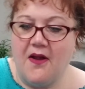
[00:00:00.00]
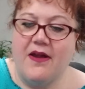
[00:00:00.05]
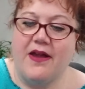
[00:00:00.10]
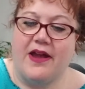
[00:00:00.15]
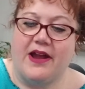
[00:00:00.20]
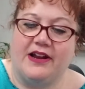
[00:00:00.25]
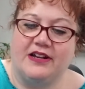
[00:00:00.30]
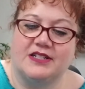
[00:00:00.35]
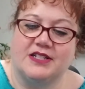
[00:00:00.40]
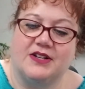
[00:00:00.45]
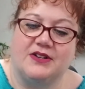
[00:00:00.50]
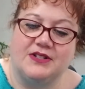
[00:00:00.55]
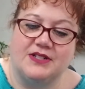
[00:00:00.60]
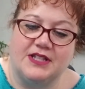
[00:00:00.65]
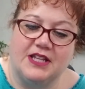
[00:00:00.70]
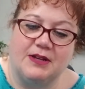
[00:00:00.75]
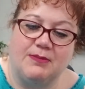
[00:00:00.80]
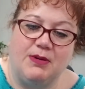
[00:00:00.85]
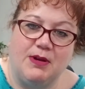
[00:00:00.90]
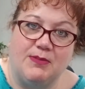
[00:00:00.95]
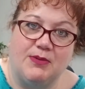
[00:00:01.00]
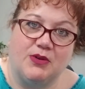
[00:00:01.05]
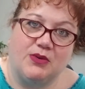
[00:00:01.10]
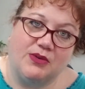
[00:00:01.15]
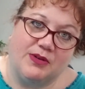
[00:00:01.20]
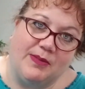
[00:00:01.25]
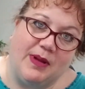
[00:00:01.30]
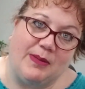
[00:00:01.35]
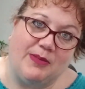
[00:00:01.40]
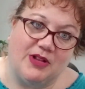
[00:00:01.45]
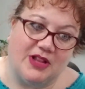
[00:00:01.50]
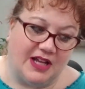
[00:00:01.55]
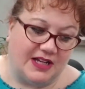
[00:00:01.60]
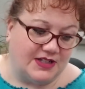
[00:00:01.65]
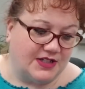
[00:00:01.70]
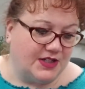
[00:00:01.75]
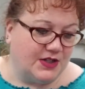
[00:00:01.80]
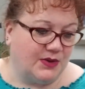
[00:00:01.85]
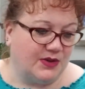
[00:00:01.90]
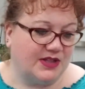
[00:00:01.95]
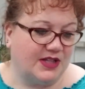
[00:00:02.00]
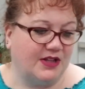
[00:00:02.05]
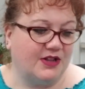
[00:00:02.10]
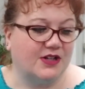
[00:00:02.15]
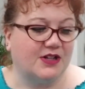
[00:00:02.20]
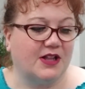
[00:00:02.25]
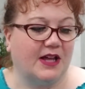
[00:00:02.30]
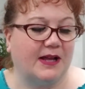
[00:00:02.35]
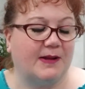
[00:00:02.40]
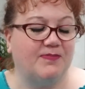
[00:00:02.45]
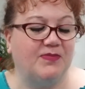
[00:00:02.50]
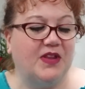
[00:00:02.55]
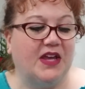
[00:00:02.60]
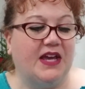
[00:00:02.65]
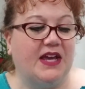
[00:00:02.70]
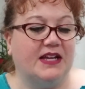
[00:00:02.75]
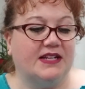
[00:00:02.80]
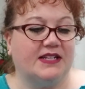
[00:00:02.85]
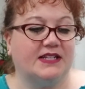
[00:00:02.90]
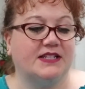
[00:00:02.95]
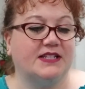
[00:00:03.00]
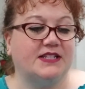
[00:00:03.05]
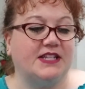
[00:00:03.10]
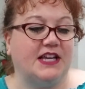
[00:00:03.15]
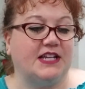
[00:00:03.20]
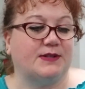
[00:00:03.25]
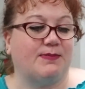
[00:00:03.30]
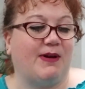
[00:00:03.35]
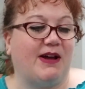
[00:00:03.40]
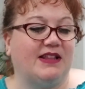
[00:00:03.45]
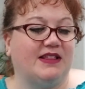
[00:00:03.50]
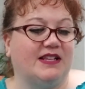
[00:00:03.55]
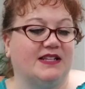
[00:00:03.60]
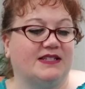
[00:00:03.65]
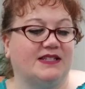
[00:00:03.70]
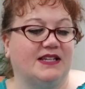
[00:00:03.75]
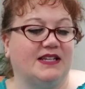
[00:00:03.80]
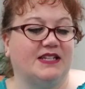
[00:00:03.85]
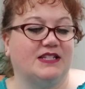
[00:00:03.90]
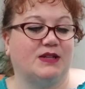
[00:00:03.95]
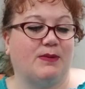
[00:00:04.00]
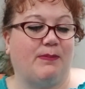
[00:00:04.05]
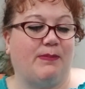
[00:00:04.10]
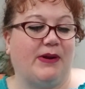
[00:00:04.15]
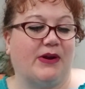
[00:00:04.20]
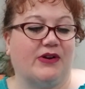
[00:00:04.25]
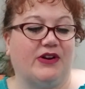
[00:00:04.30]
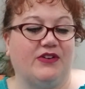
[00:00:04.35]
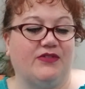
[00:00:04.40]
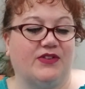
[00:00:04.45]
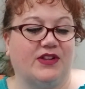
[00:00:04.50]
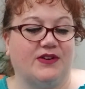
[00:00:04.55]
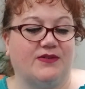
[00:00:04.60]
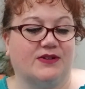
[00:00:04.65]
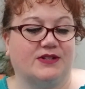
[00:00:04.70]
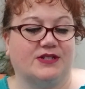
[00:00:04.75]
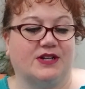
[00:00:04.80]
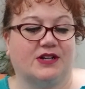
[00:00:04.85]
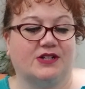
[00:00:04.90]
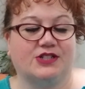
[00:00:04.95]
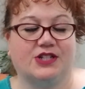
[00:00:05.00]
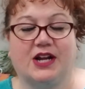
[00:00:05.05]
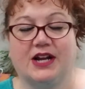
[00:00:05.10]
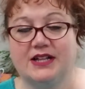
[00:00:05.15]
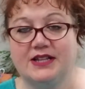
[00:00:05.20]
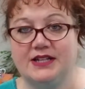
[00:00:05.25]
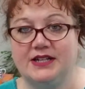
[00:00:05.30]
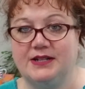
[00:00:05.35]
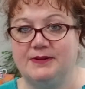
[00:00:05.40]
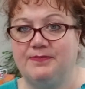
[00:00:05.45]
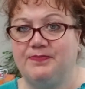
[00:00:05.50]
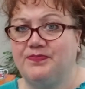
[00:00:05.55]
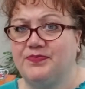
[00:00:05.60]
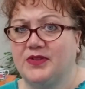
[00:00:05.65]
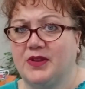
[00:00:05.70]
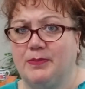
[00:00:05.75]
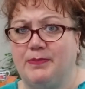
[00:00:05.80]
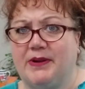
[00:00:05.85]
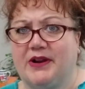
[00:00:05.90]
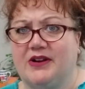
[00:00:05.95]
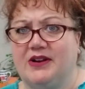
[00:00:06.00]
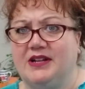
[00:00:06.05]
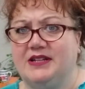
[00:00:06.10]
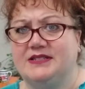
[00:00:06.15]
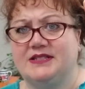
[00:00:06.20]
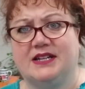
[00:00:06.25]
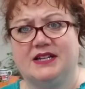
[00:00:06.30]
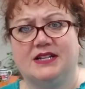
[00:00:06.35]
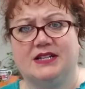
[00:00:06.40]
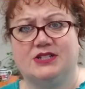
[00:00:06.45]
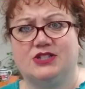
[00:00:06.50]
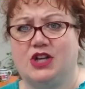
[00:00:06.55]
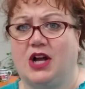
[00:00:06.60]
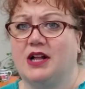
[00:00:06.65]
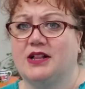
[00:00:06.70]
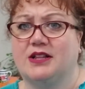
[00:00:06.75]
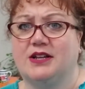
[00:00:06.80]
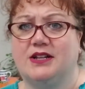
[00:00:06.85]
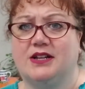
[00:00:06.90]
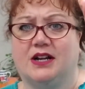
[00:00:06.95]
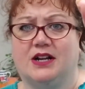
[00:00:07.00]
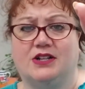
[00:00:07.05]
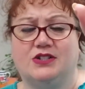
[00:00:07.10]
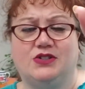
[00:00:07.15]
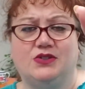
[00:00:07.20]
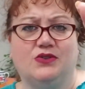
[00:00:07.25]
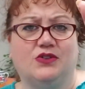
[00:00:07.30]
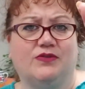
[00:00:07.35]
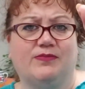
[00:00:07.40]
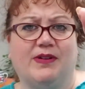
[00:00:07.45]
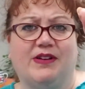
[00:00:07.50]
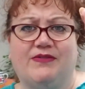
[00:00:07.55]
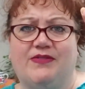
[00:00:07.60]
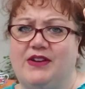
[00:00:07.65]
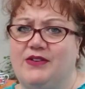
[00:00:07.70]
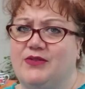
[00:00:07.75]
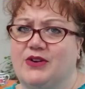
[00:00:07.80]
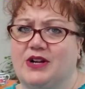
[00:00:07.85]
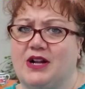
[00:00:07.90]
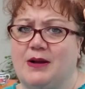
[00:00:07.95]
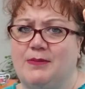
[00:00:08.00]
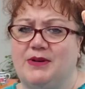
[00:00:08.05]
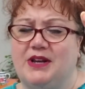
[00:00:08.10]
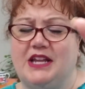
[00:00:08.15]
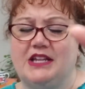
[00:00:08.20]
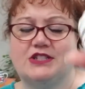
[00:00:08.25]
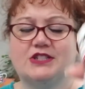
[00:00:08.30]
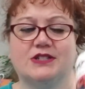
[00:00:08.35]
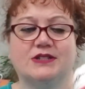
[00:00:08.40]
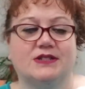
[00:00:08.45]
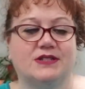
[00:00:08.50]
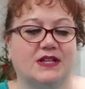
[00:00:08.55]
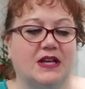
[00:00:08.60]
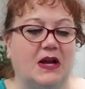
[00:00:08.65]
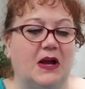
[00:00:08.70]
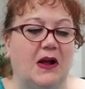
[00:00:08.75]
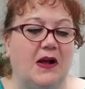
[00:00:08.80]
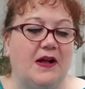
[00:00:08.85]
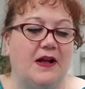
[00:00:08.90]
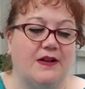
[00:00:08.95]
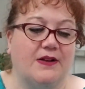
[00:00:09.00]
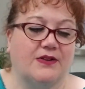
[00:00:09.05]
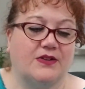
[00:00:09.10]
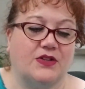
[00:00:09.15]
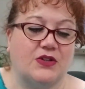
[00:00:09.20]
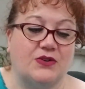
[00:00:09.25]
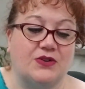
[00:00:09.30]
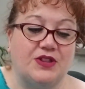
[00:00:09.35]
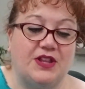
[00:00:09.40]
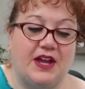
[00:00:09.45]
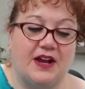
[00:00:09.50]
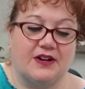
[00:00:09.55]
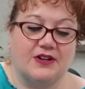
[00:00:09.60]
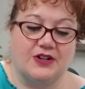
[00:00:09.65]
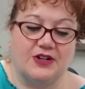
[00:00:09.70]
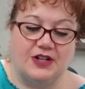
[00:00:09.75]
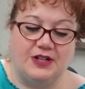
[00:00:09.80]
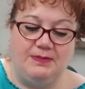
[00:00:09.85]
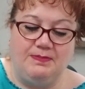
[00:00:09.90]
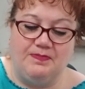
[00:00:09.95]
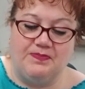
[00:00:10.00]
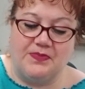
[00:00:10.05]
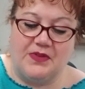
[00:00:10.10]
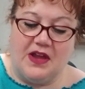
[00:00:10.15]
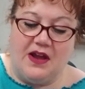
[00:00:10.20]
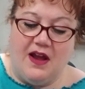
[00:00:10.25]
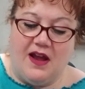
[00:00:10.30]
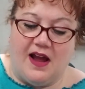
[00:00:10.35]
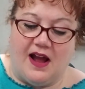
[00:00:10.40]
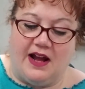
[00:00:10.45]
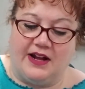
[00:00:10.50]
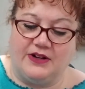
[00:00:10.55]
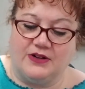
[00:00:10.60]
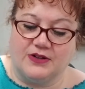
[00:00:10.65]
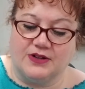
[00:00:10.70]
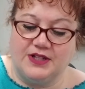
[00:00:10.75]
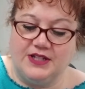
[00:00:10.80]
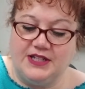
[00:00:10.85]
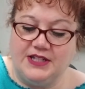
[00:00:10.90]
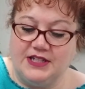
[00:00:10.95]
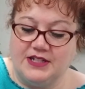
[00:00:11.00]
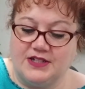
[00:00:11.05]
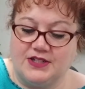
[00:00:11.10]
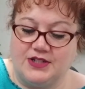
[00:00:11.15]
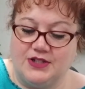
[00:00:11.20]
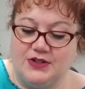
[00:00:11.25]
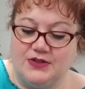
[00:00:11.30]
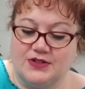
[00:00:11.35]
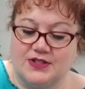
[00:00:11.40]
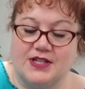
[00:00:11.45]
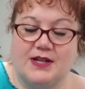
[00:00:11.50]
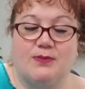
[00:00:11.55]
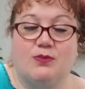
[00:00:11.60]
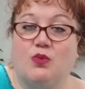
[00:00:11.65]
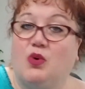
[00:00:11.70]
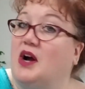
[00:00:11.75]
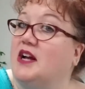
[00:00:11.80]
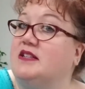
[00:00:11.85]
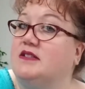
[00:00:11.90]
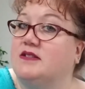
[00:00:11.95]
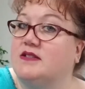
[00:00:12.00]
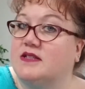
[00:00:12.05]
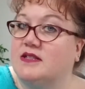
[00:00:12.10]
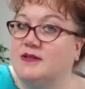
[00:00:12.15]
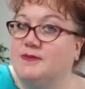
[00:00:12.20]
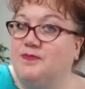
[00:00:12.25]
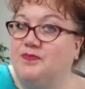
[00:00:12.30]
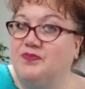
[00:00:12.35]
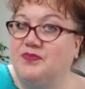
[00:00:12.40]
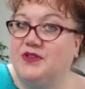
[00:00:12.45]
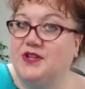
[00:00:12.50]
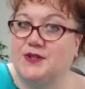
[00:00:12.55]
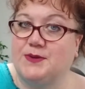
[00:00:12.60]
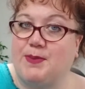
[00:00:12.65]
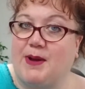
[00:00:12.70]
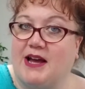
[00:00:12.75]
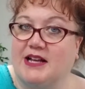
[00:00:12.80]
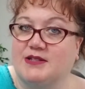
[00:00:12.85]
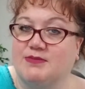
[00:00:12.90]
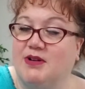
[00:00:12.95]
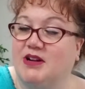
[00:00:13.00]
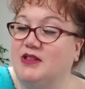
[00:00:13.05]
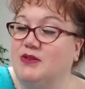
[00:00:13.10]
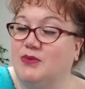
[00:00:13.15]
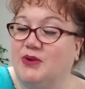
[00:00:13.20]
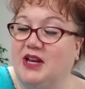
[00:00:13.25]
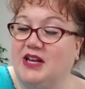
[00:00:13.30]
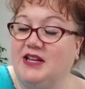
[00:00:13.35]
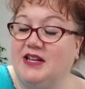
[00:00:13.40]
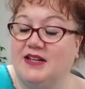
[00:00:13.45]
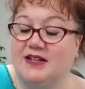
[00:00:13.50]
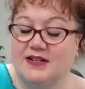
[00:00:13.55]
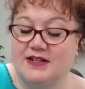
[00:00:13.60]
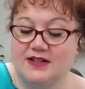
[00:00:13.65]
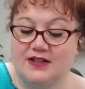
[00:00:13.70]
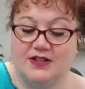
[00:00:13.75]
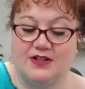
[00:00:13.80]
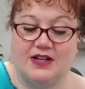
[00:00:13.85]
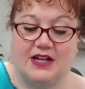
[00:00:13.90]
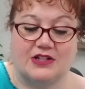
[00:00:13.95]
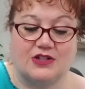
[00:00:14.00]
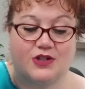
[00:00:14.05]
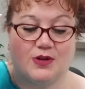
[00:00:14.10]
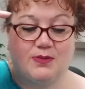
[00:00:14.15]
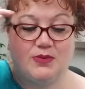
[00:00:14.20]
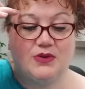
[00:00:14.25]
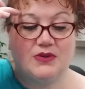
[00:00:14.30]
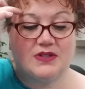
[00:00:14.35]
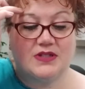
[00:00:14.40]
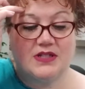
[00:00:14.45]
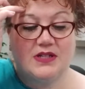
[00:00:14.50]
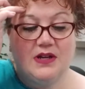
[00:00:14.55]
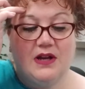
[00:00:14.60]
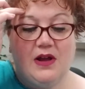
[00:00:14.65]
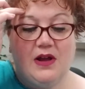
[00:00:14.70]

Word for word: I just always think people would maybe like to know what they look like. Doesn't taste bad. This is berry flavored dark chocolate. Berries and chocolate are 2 of my favorite combinations, so they are good. I only needed to use them once this past month when I needed a little extra boost.